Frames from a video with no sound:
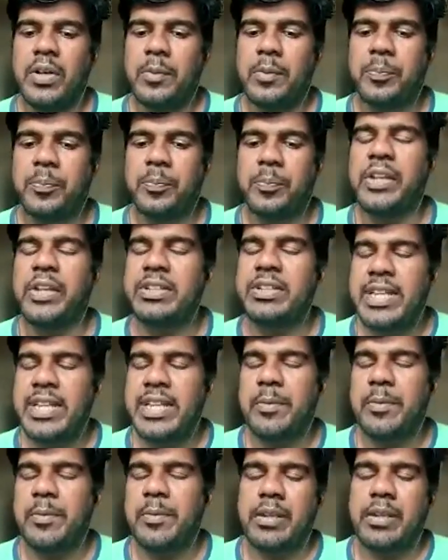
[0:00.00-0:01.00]
previously, I
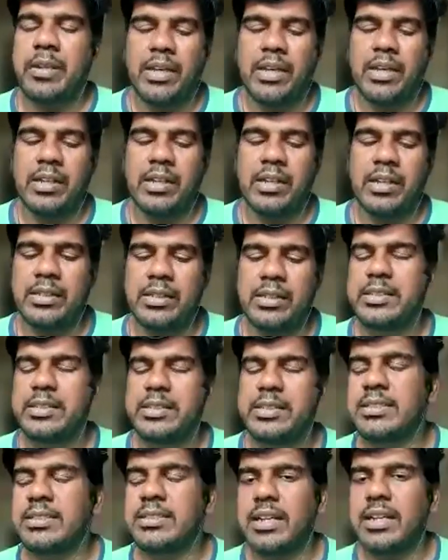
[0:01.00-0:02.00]
mean, this is
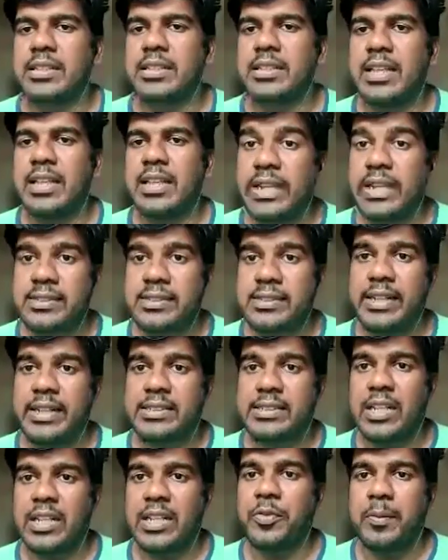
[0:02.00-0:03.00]
the landslide
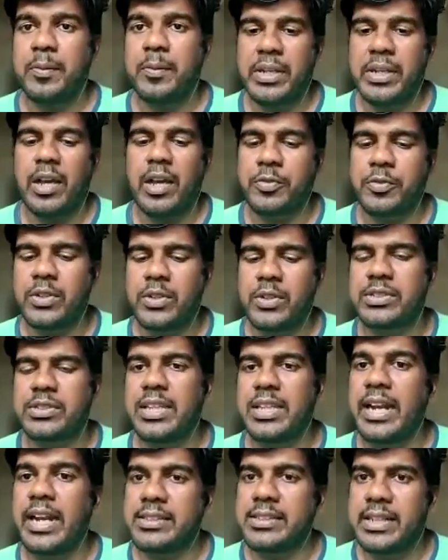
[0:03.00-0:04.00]
itself. I mean, of course, the
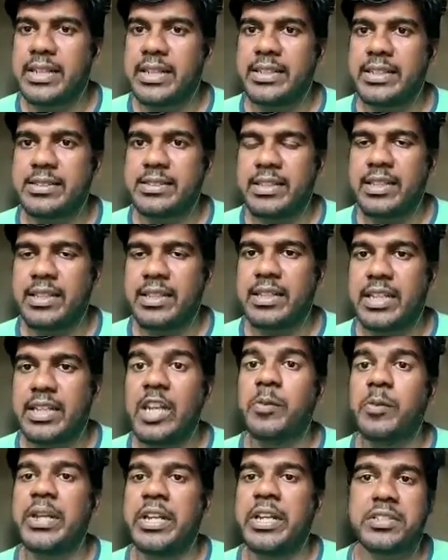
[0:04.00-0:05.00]
landslide is the
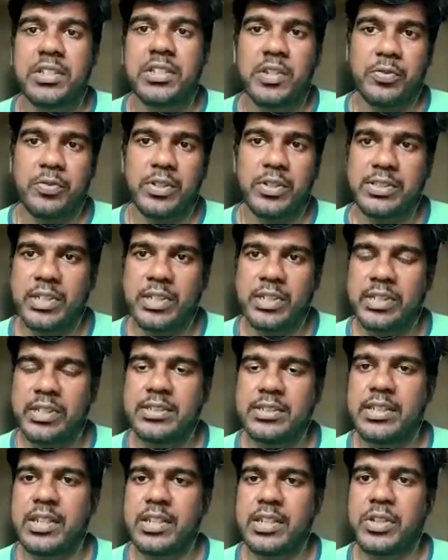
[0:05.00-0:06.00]
culmination of a certain set
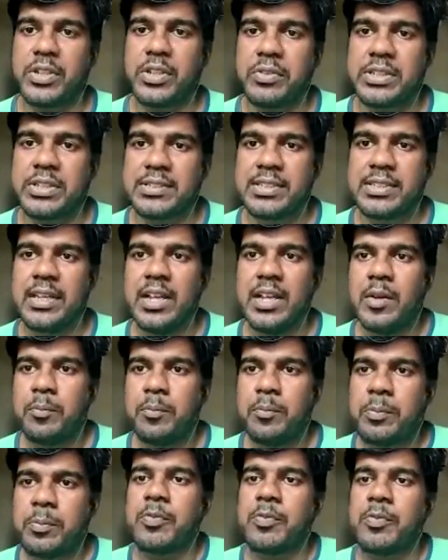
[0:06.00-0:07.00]
of events. But
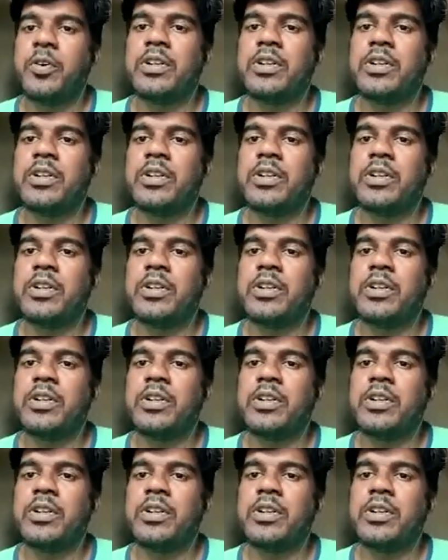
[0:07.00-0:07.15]
before